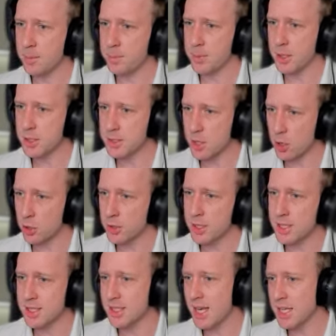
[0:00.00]
because the only
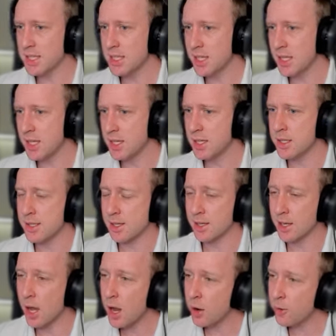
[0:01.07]
assassin here is
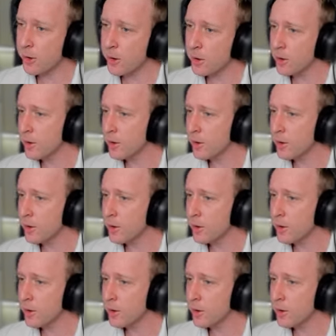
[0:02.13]
Lucario,